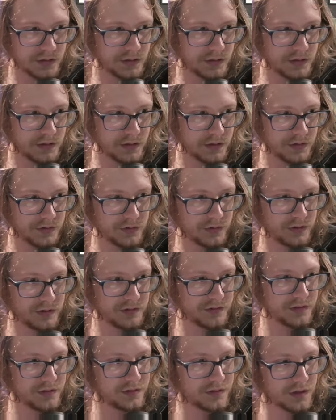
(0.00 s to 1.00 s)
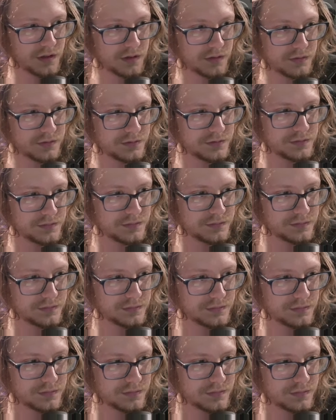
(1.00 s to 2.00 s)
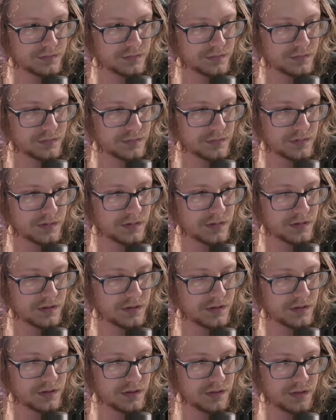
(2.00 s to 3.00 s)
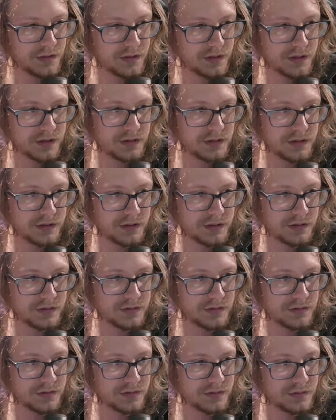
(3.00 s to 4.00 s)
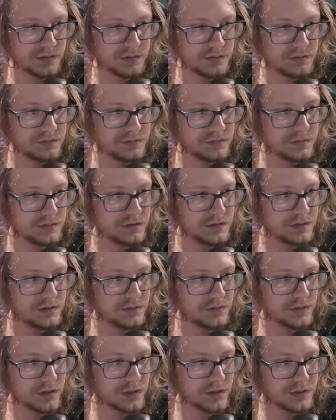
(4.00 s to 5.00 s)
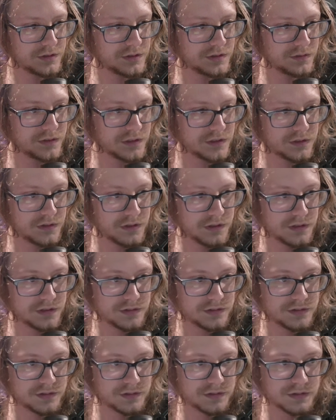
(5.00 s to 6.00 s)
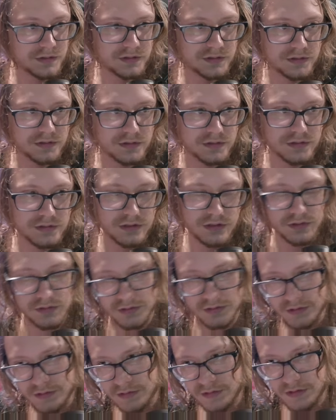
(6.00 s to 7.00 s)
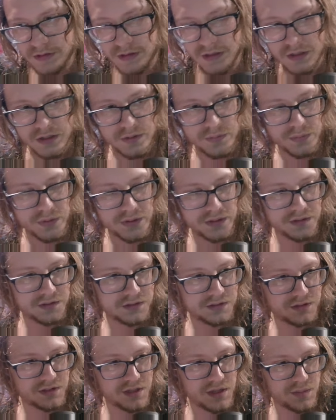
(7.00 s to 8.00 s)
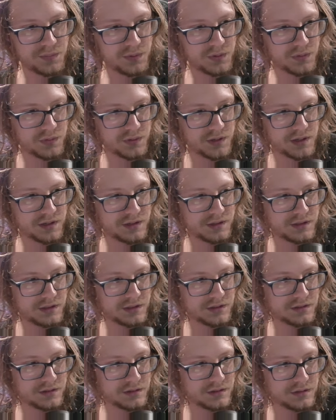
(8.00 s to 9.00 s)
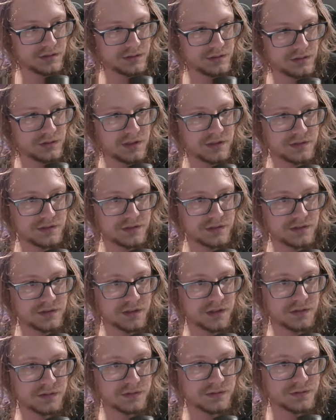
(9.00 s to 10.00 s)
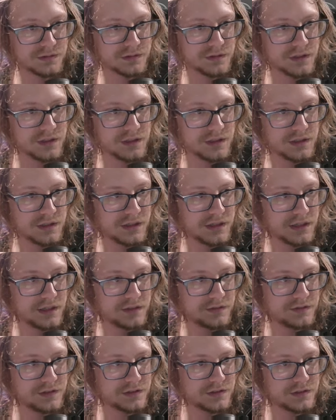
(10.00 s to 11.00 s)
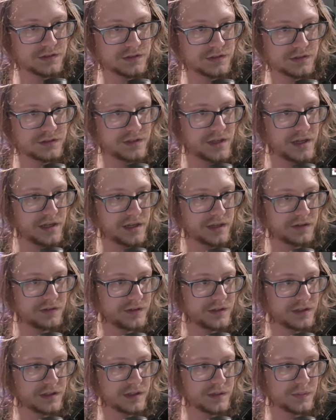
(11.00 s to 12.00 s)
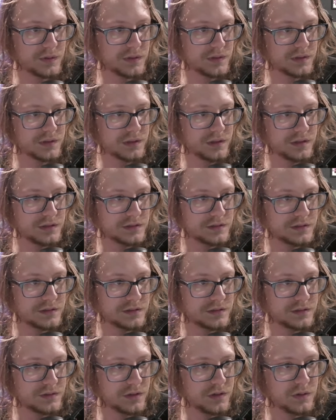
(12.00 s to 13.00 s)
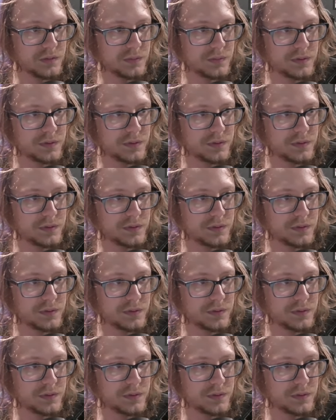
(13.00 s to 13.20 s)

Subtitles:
it draws itself, and then it recursively draws its children. But in the step where it draws itself, I have this static variable called strobe.